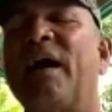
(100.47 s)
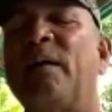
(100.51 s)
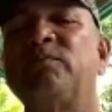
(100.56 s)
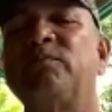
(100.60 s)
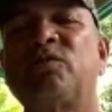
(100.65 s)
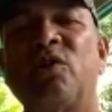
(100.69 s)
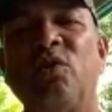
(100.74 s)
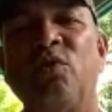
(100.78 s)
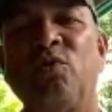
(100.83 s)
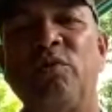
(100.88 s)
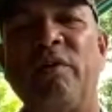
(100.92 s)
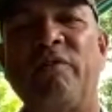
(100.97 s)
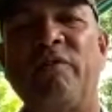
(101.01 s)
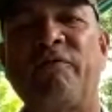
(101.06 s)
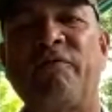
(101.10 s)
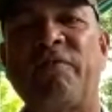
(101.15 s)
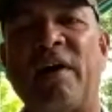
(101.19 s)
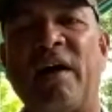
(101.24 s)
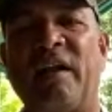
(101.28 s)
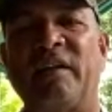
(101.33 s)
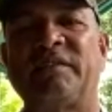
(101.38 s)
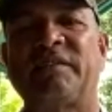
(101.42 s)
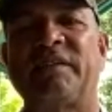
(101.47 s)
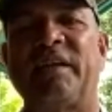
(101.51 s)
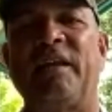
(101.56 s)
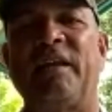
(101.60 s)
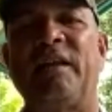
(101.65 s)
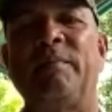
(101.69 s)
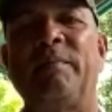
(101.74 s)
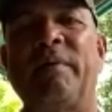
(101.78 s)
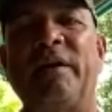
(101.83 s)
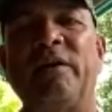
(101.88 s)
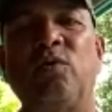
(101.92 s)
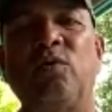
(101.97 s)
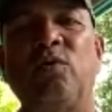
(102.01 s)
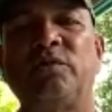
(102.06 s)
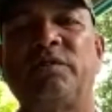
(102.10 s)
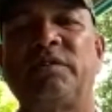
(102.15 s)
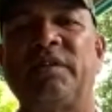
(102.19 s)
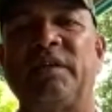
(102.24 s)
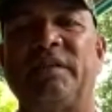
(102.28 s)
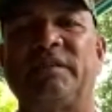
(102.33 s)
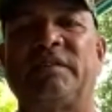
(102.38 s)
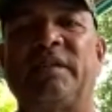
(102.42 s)
absolutely false. Anybody who
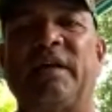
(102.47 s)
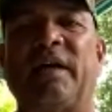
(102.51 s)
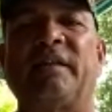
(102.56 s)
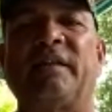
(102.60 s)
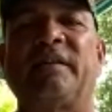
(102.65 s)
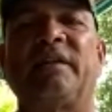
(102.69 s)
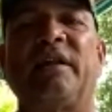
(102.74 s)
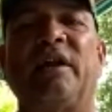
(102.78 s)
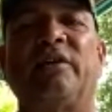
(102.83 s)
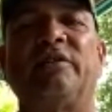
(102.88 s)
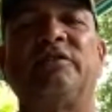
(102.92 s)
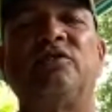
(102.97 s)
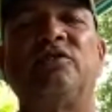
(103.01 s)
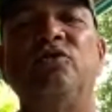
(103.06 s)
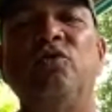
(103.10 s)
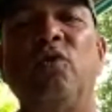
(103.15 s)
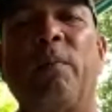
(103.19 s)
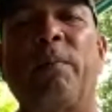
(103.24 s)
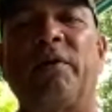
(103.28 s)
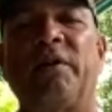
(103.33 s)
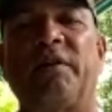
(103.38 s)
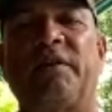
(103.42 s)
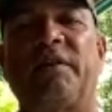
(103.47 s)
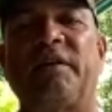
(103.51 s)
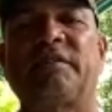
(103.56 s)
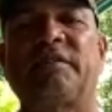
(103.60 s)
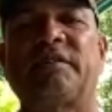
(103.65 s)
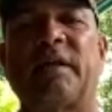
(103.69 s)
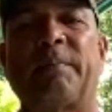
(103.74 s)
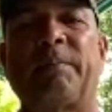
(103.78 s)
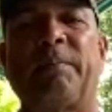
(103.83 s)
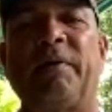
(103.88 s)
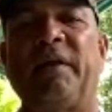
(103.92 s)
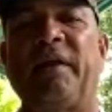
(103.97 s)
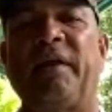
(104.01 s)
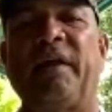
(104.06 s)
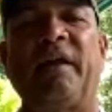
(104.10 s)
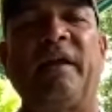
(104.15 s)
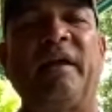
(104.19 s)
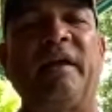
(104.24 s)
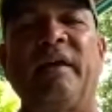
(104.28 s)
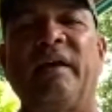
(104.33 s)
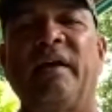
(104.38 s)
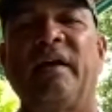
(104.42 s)
says that there is no politics at
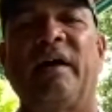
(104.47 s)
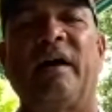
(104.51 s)
play is